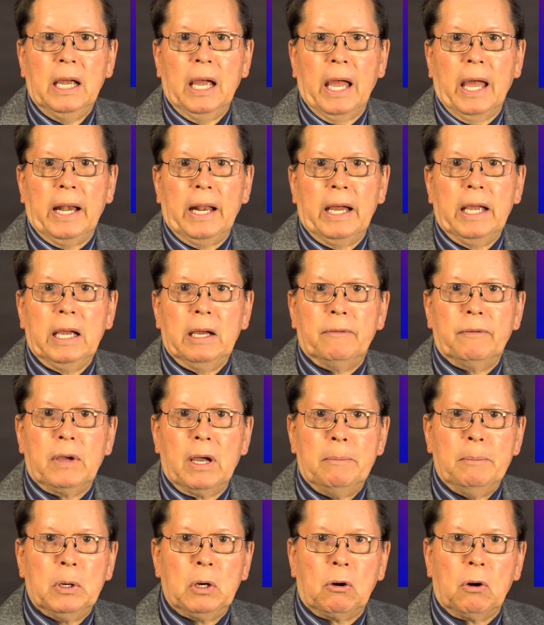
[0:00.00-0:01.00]
and I have
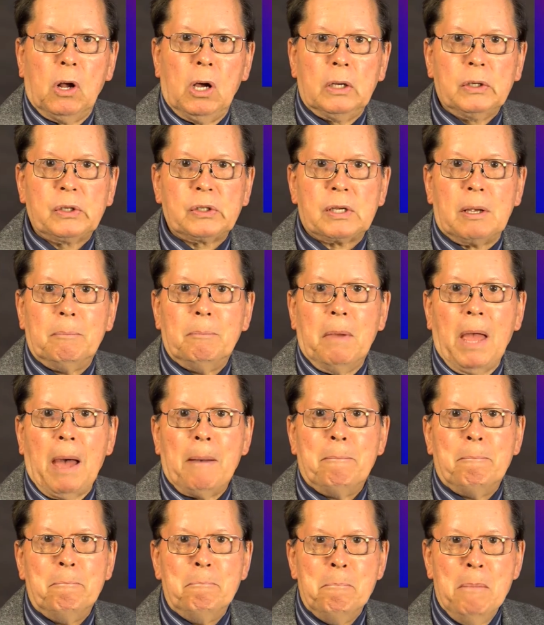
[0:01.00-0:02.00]
come across some
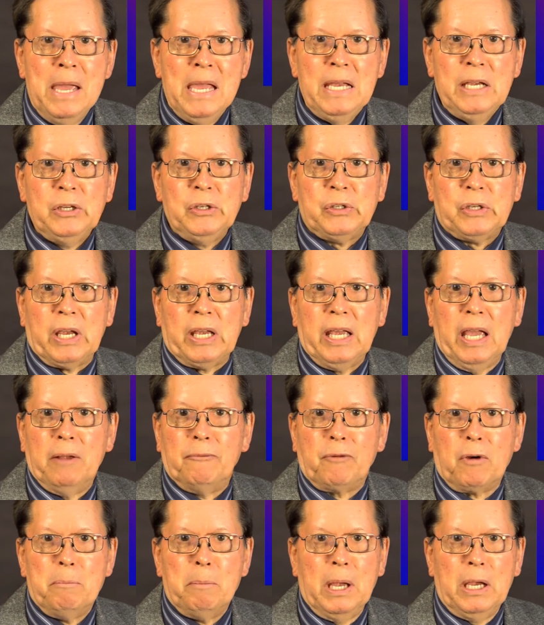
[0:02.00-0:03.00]
amazing
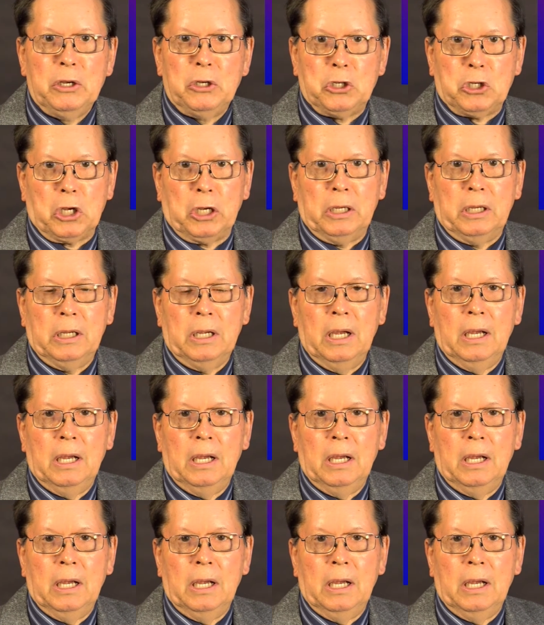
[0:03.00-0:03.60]
information.